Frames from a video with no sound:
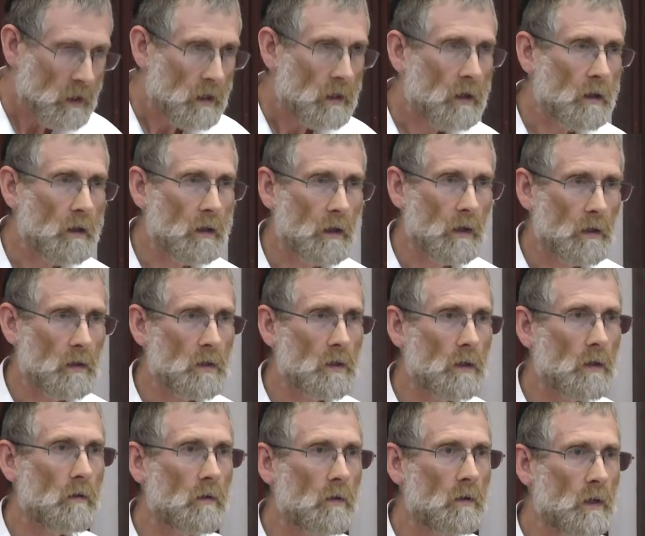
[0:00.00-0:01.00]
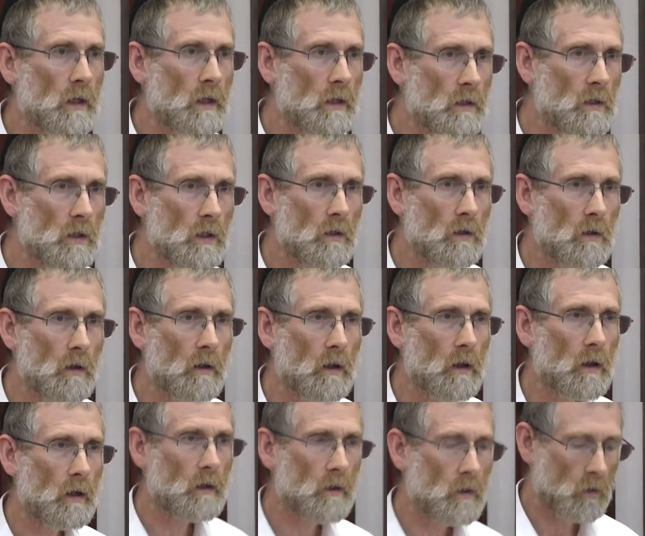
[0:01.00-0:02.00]
is that the 19-year
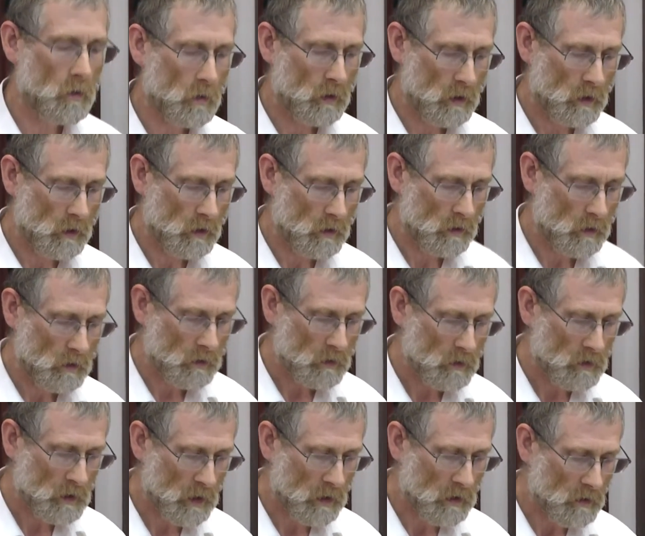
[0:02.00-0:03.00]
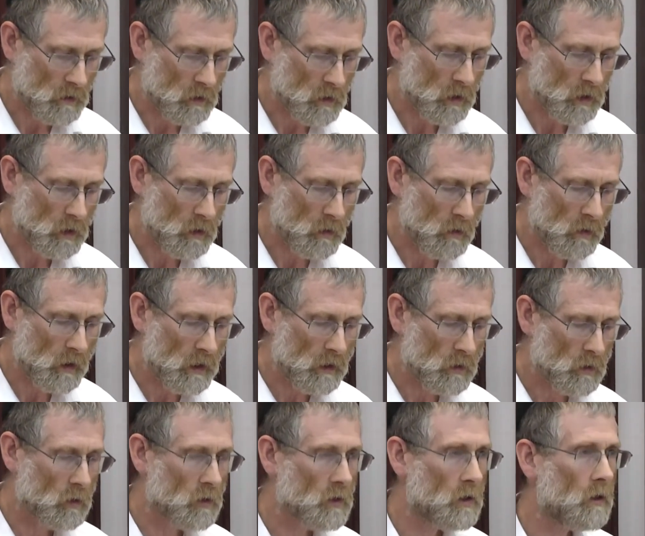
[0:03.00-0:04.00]
cycle here doesn't only
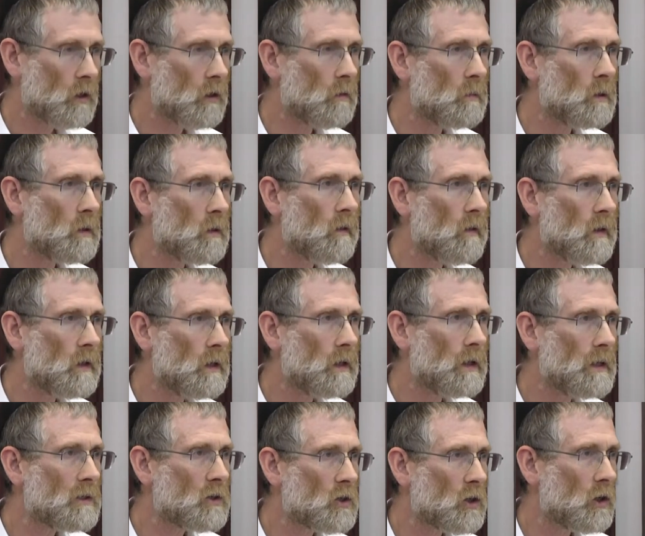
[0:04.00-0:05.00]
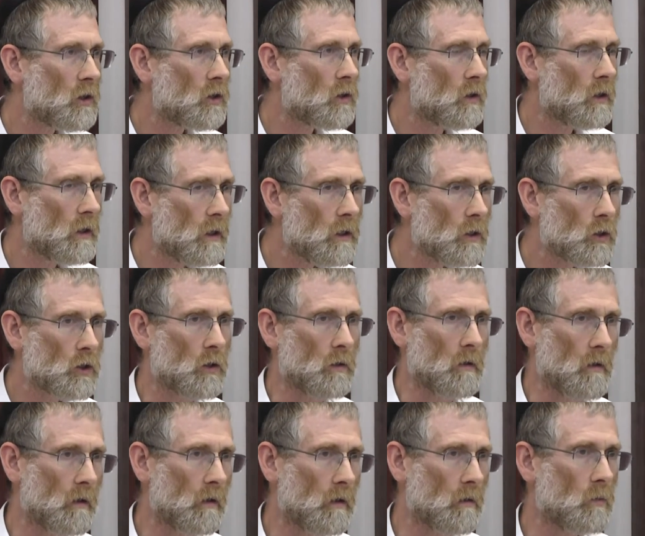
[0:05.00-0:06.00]
determine the
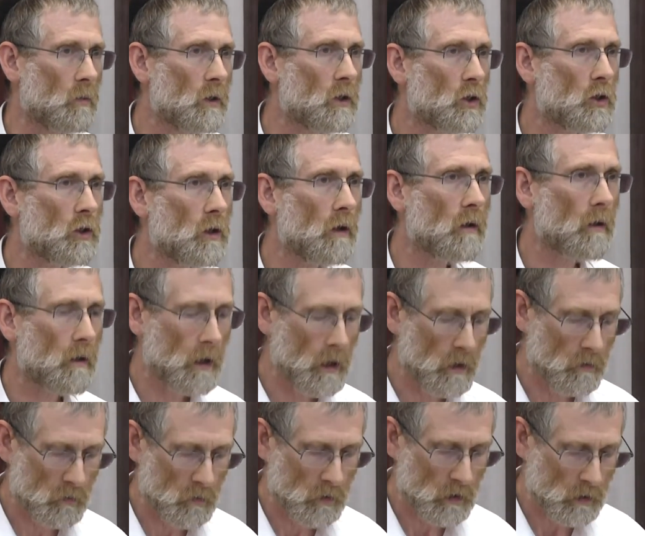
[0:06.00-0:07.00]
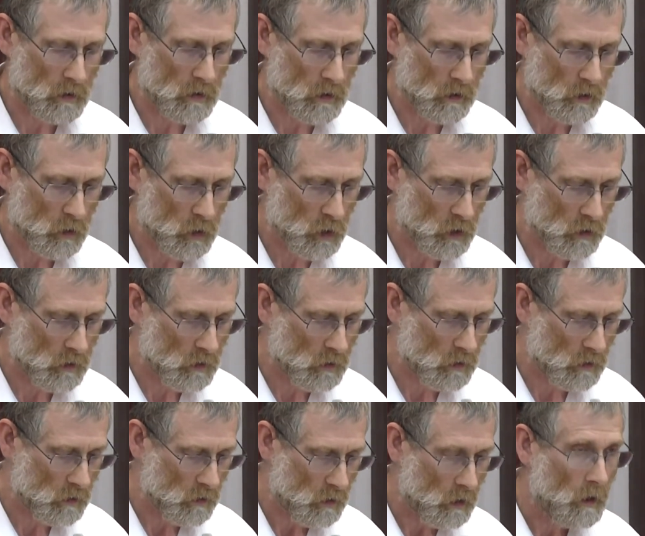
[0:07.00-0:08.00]
intercalations, which years have an Adar
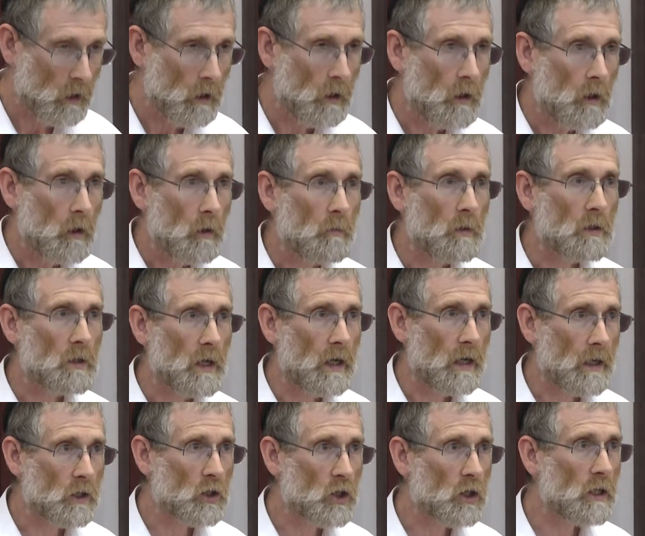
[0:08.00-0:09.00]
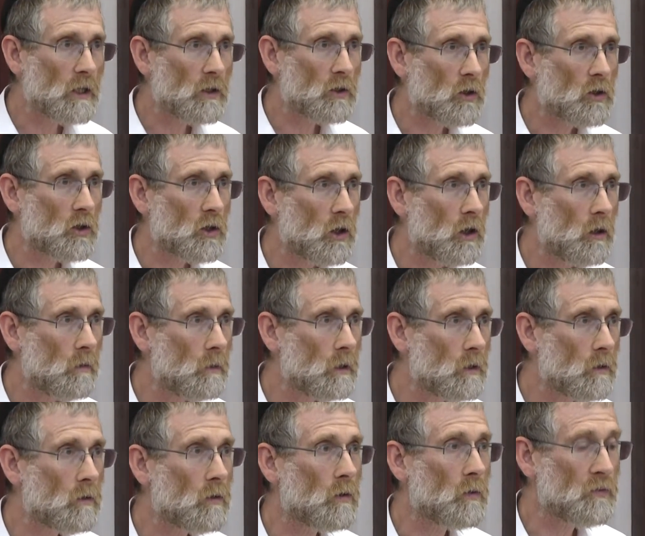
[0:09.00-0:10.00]
Sheni, but actually
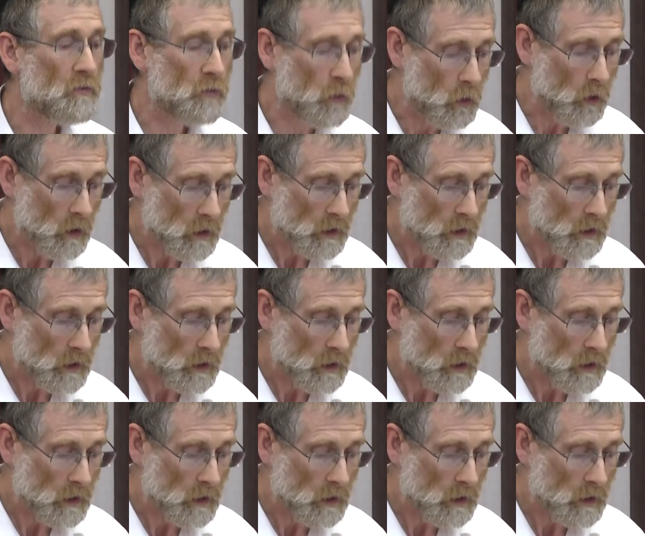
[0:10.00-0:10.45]
determine the full